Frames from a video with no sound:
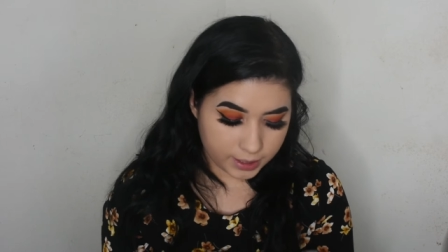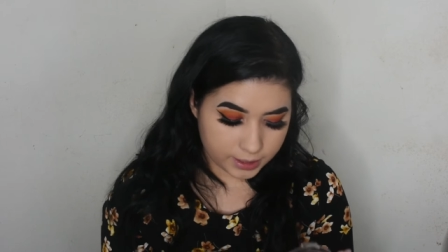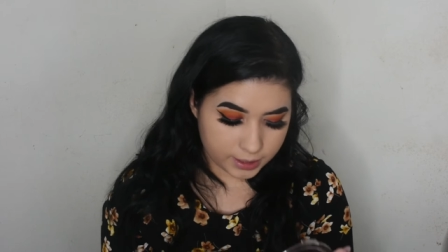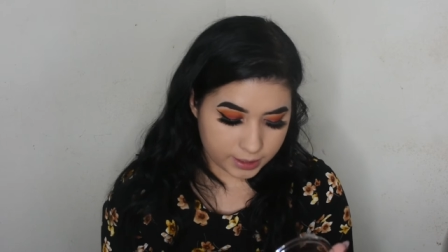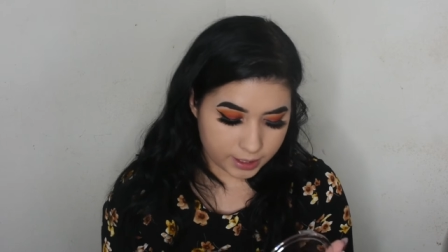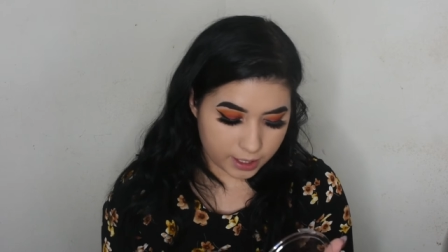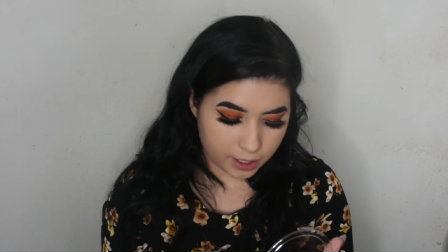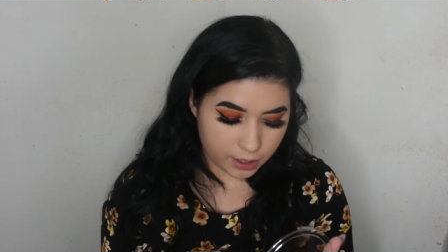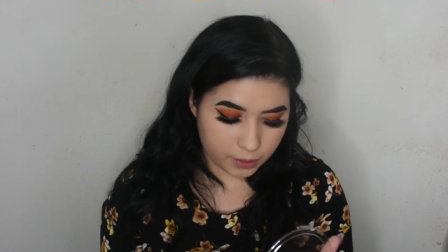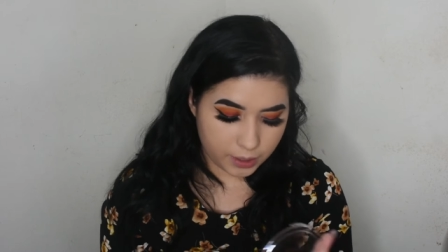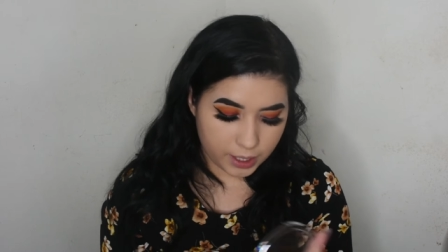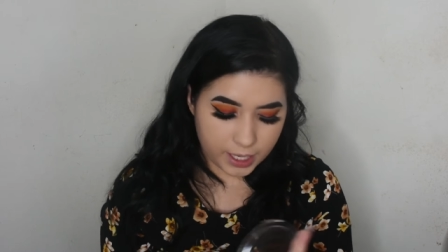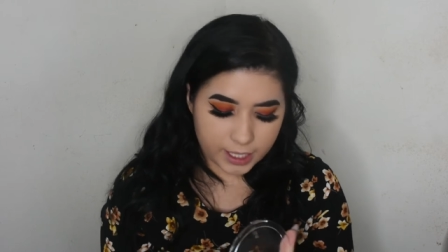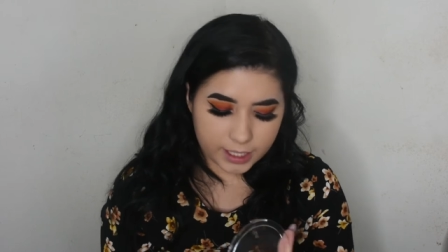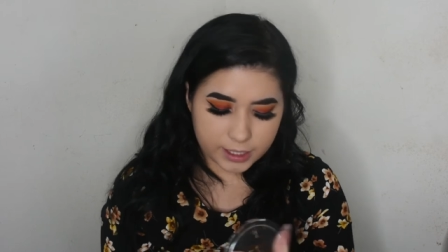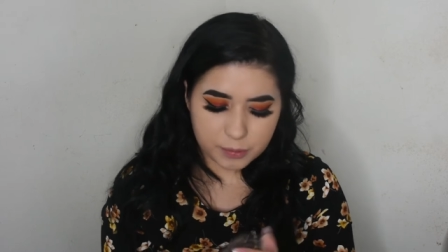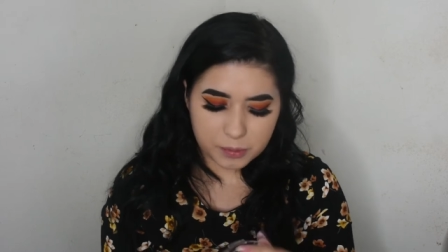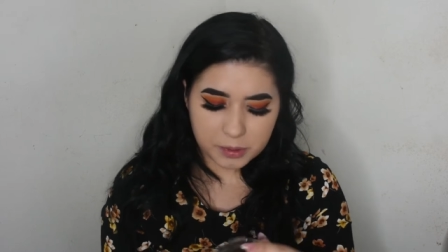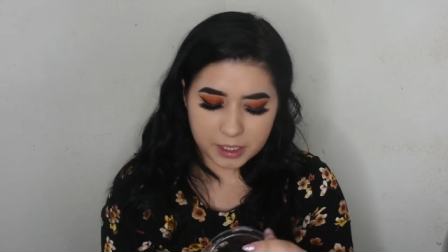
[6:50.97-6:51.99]
So
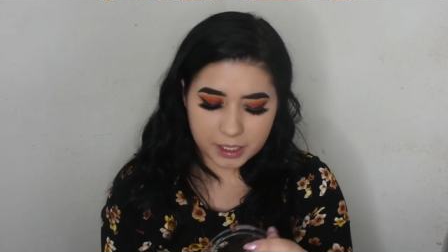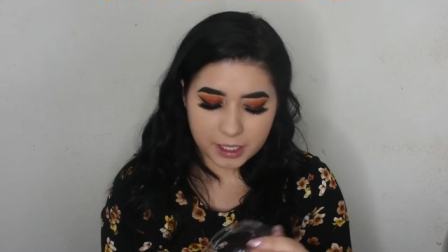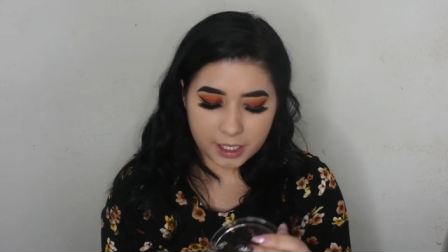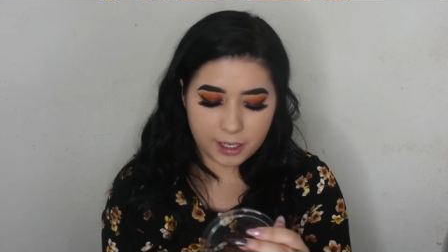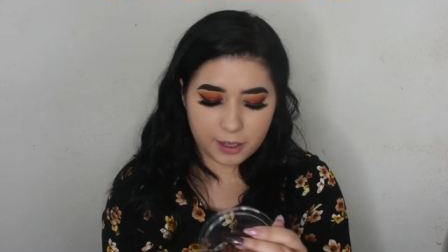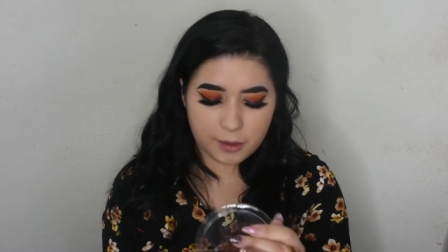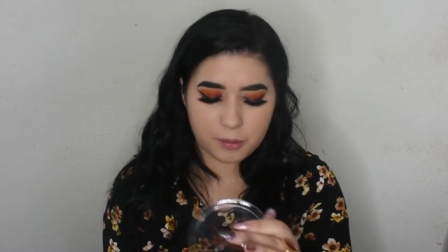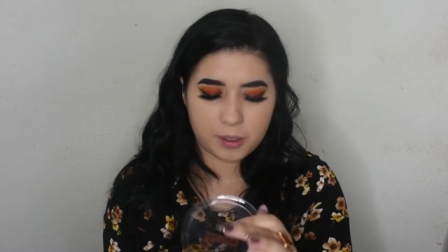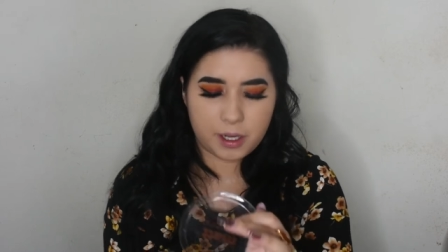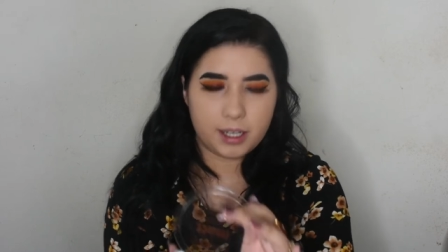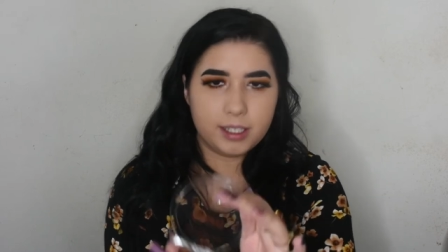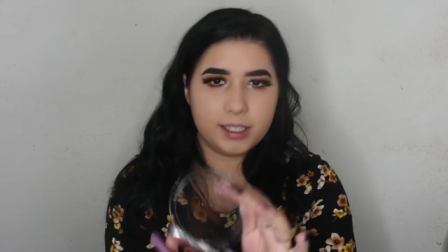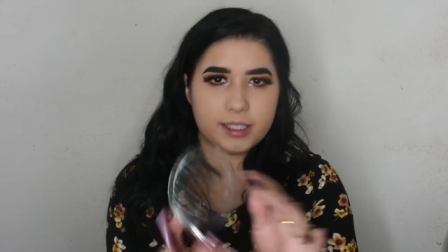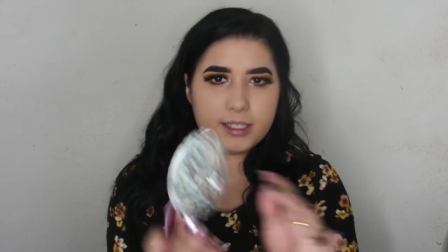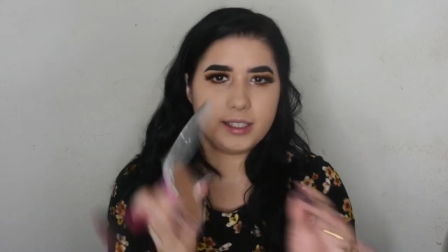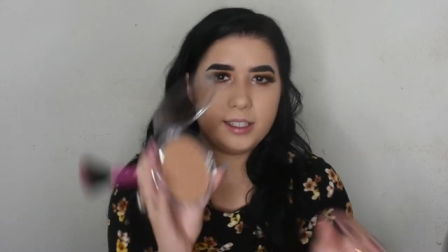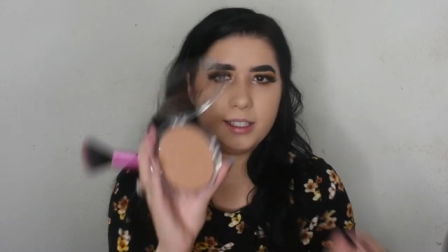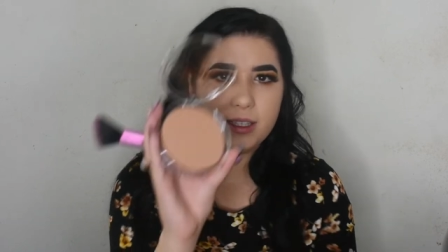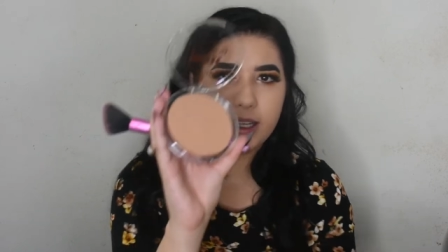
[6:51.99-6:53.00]
it's really cute,
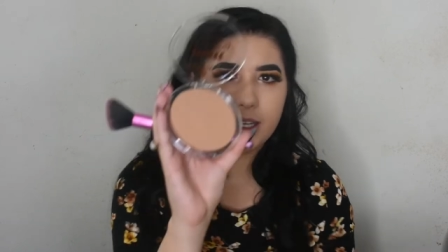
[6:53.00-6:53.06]
honestly.